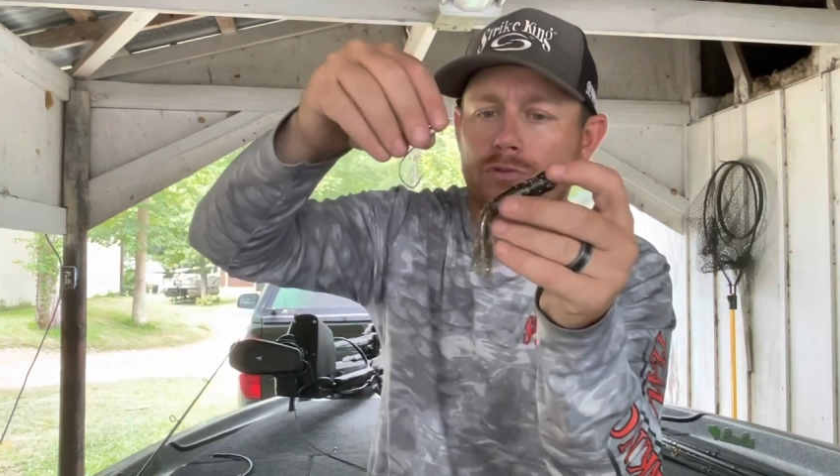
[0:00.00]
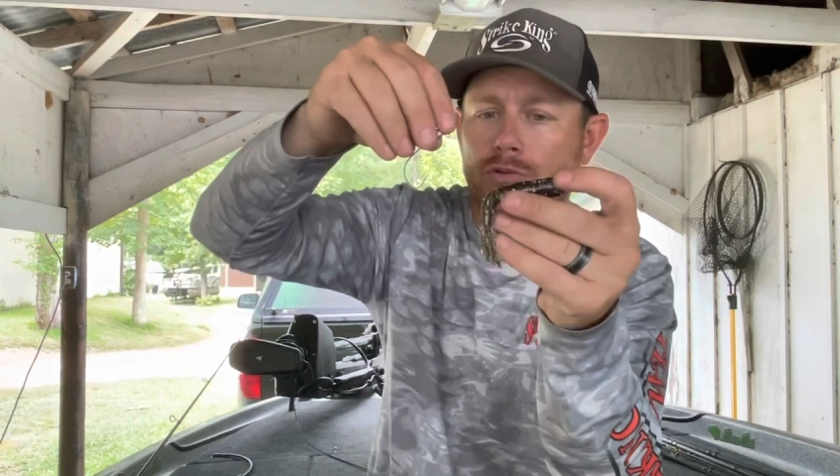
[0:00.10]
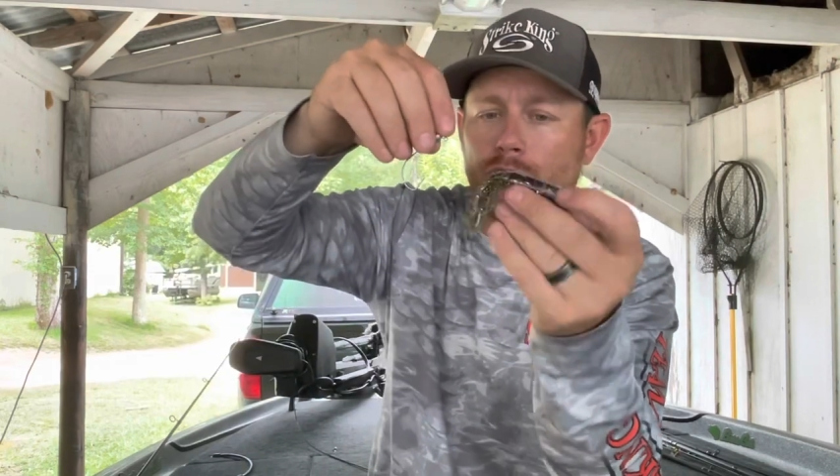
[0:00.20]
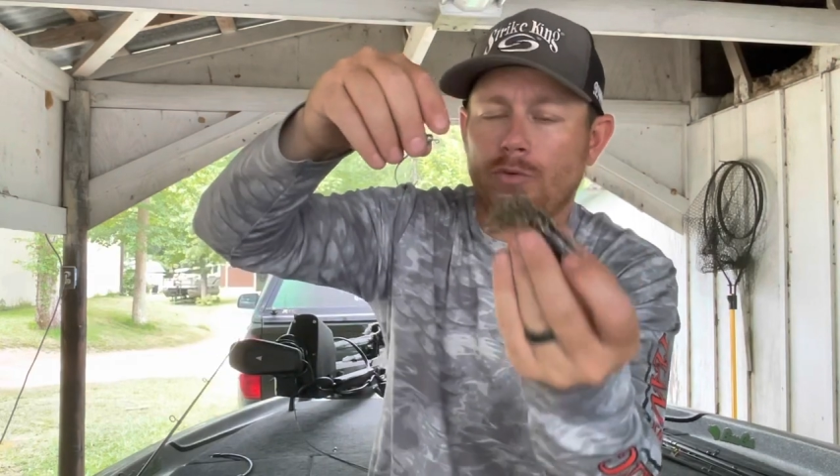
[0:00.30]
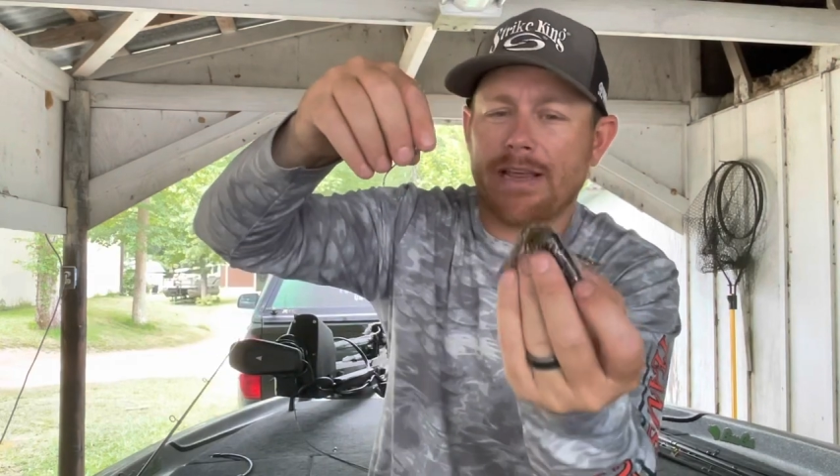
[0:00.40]

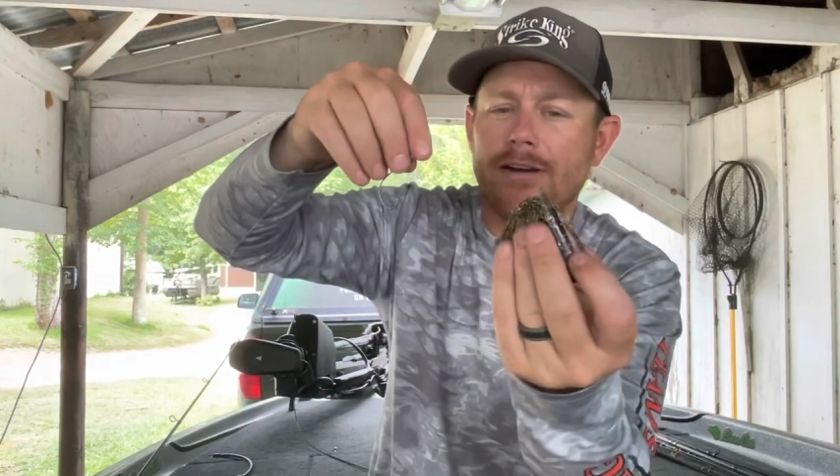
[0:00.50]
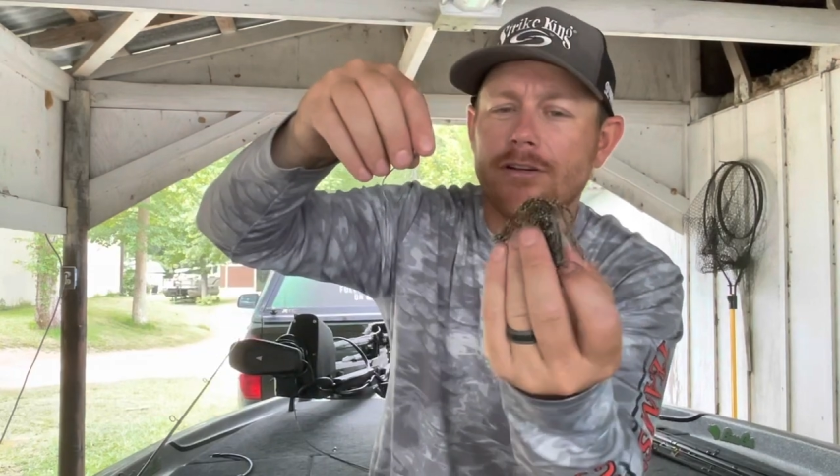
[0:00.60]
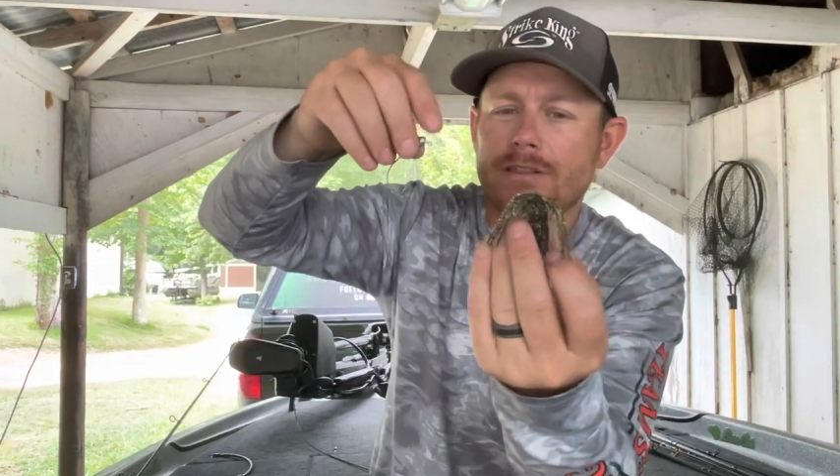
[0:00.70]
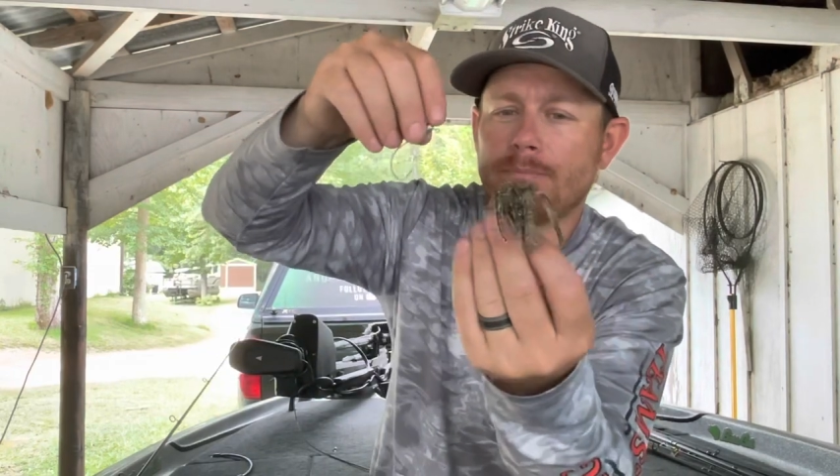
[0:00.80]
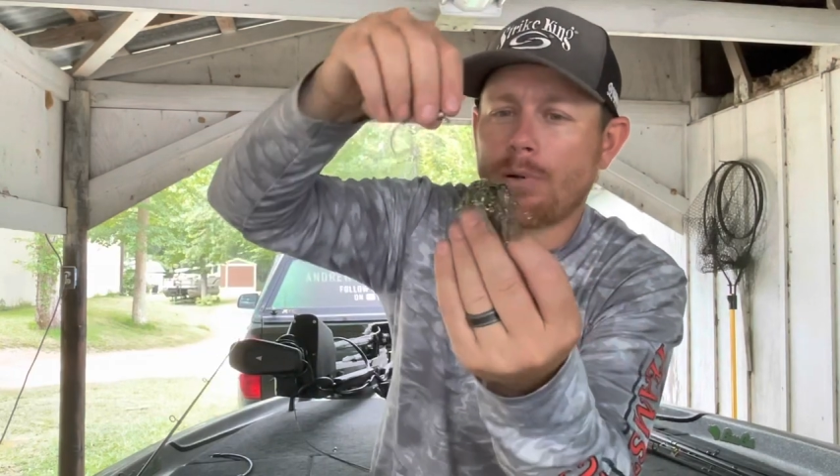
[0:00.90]
you enter
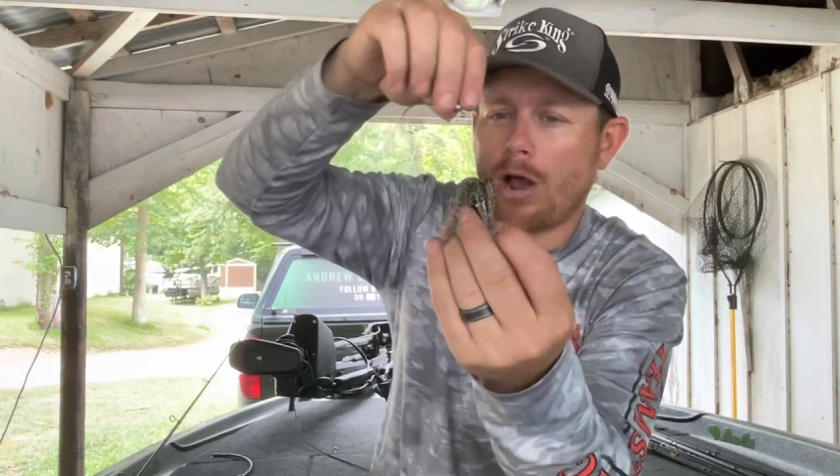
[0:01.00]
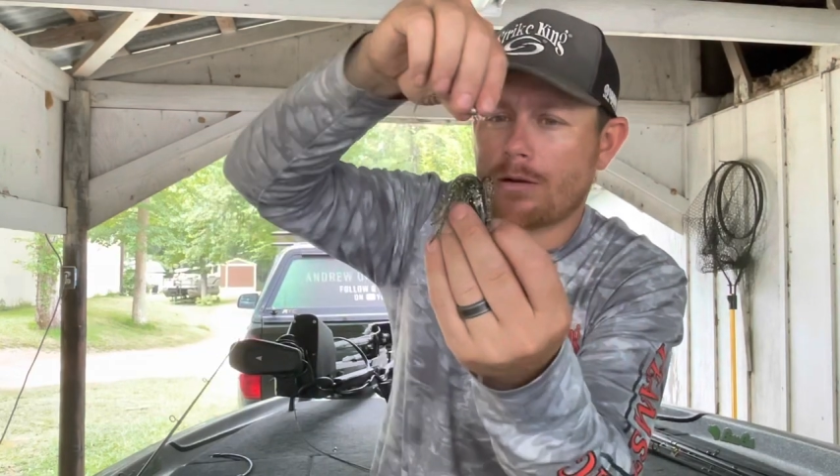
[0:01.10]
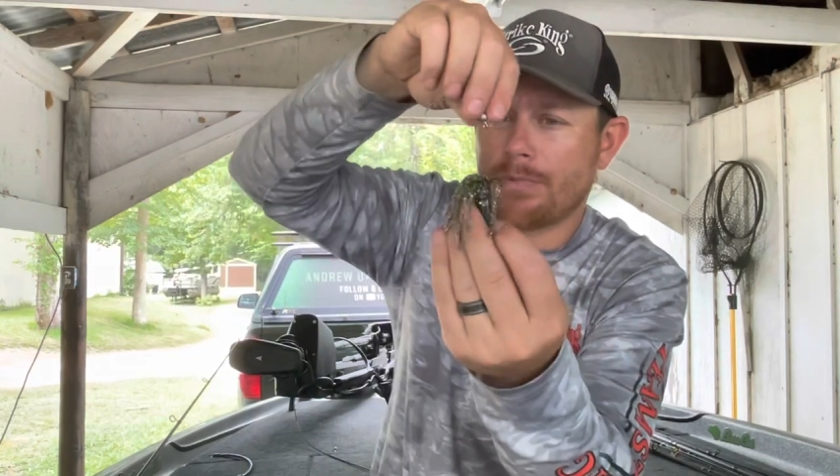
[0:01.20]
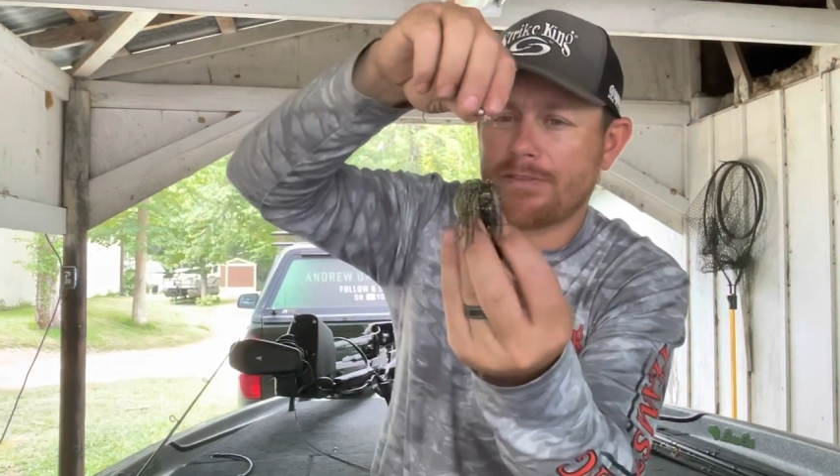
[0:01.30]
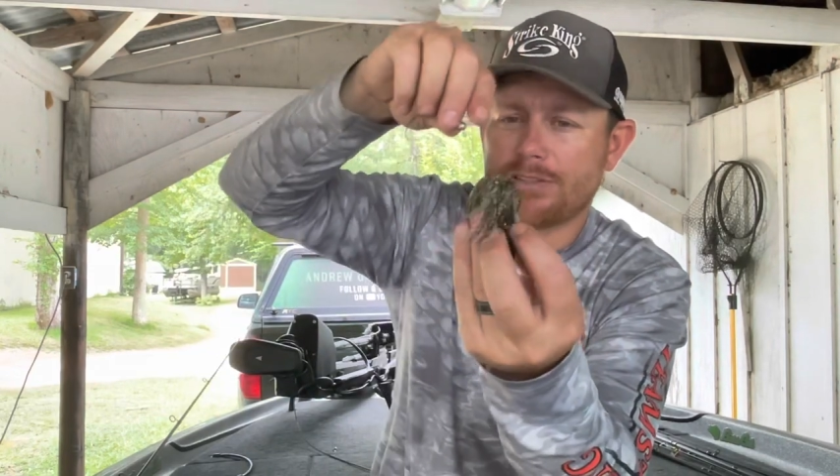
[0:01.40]
the
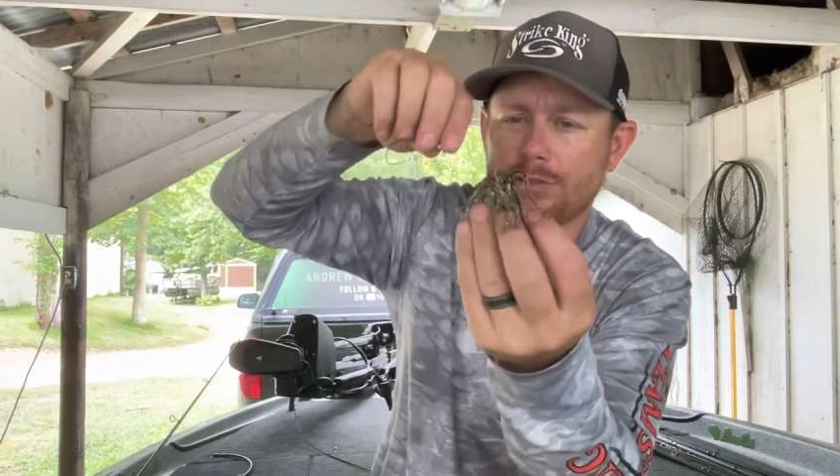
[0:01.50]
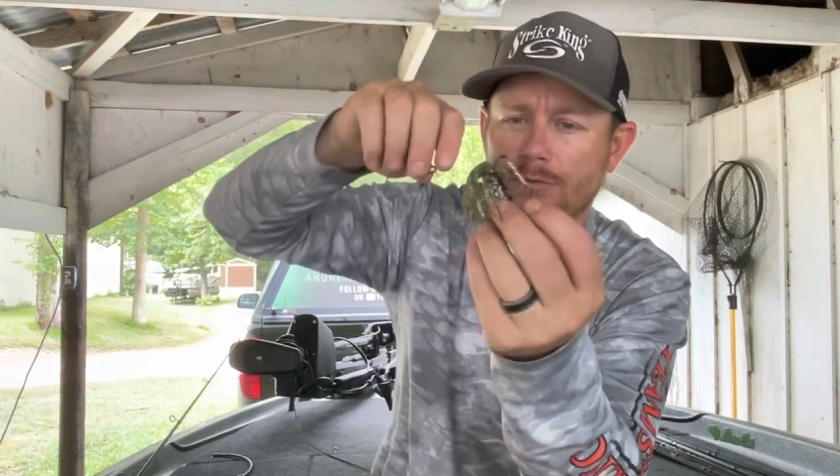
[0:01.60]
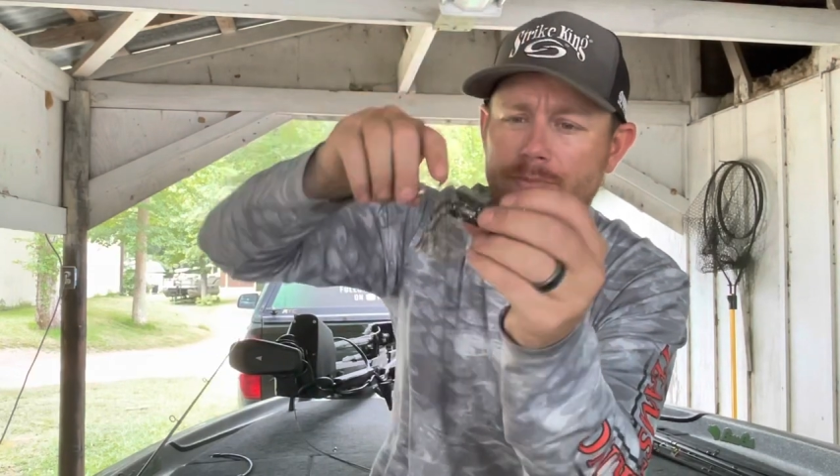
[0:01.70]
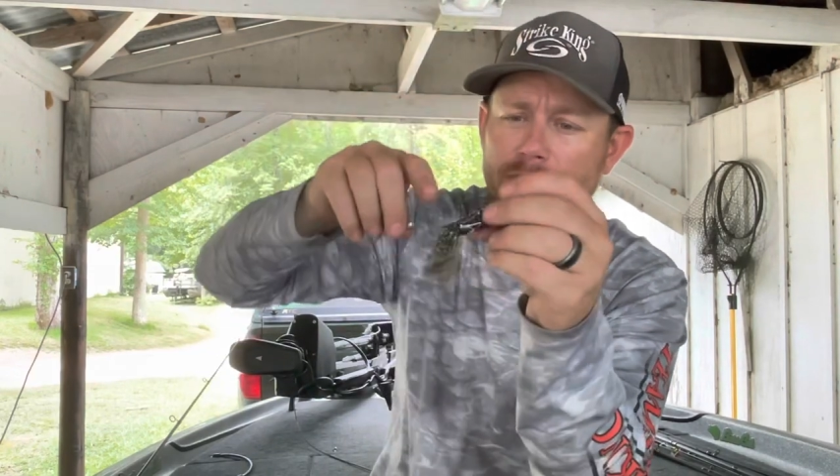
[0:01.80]
bottom of the tube.